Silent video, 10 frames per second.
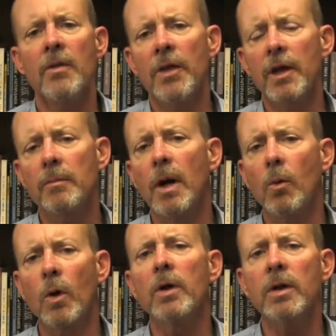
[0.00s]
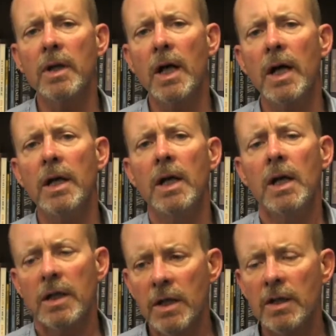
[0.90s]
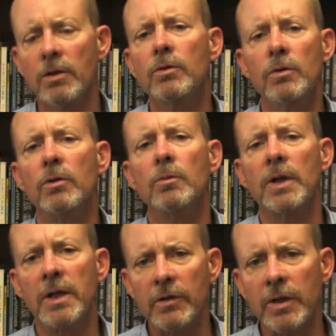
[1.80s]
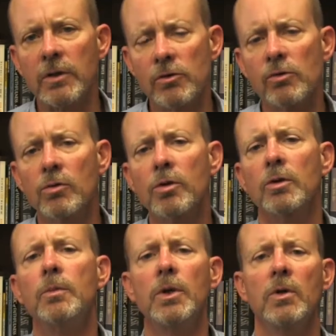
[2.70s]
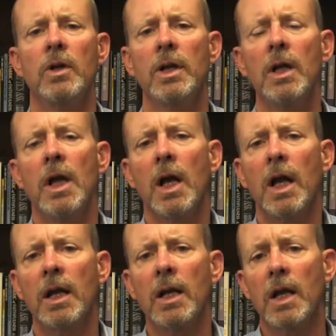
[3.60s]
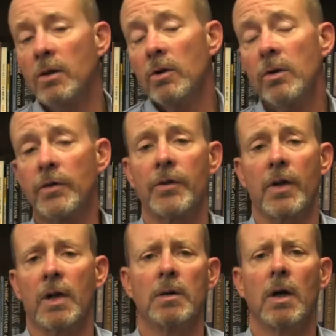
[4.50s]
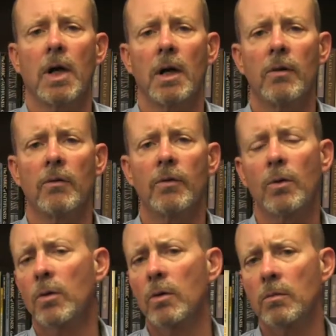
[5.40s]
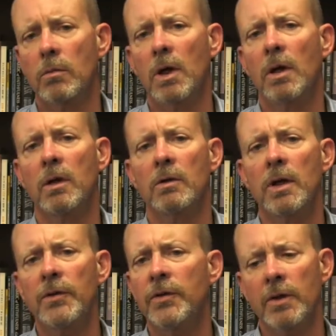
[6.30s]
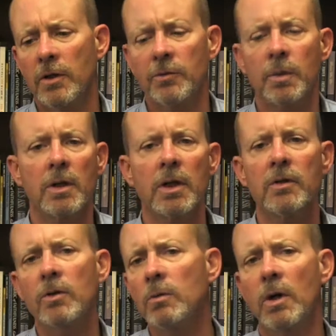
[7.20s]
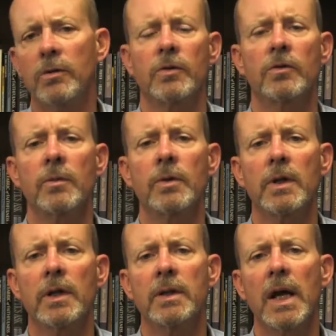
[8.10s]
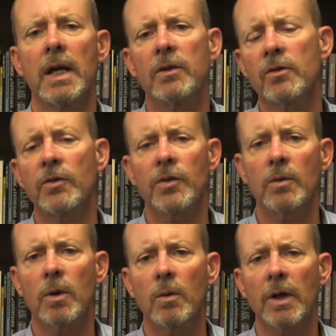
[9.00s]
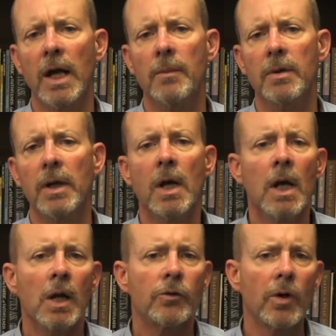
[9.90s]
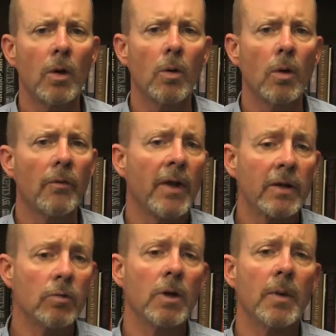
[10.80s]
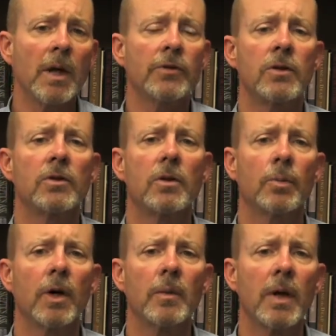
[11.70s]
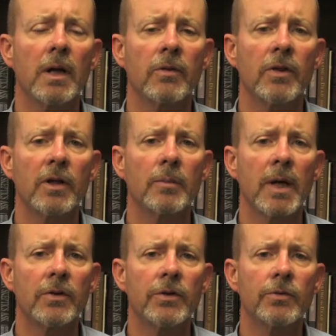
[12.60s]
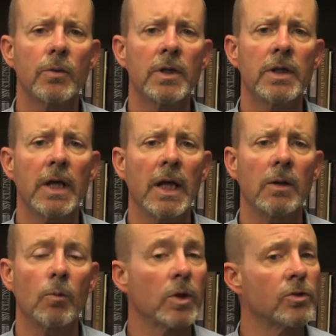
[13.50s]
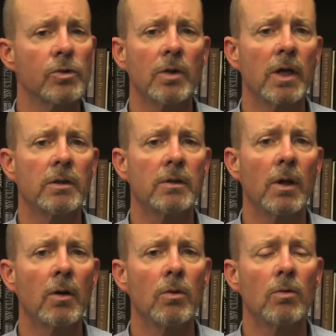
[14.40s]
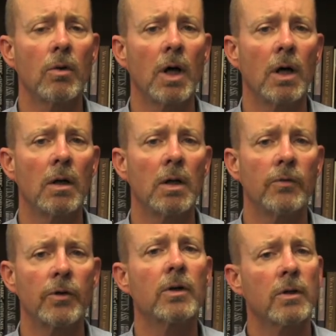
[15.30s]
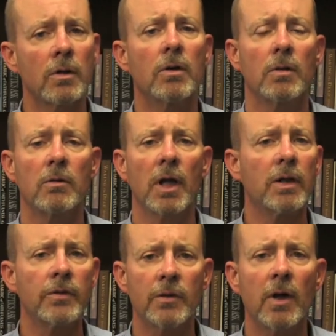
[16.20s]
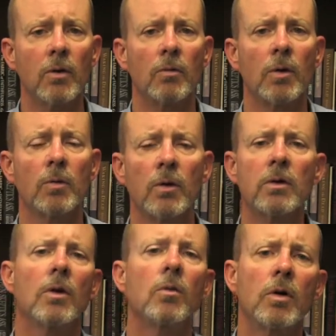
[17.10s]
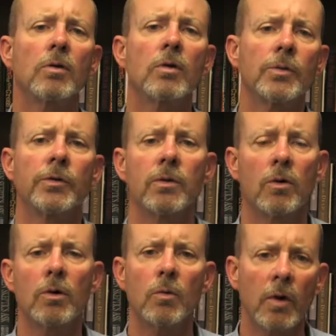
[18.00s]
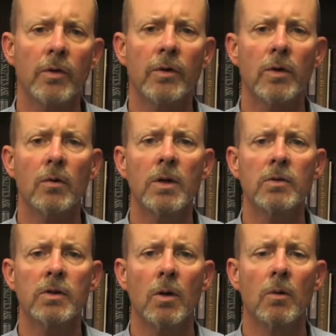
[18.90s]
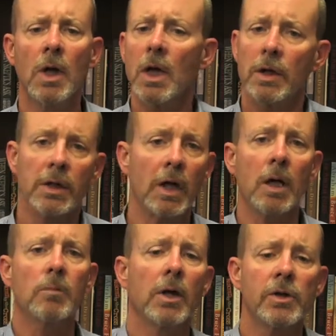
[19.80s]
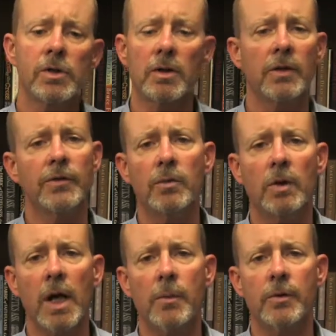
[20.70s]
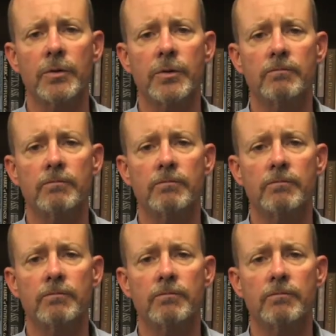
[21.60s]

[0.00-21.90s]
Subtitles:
think about where could I get a group, an intentional community, and do this thing let's put it at 2 months or something like that, and just see what would happen. So that's what I'm asking you to pray about and think about this week, and we'd sure like to know if you're going to do it. Let us know. We want to know what groups are going, where they're going. So God bless you. Let's see what happens.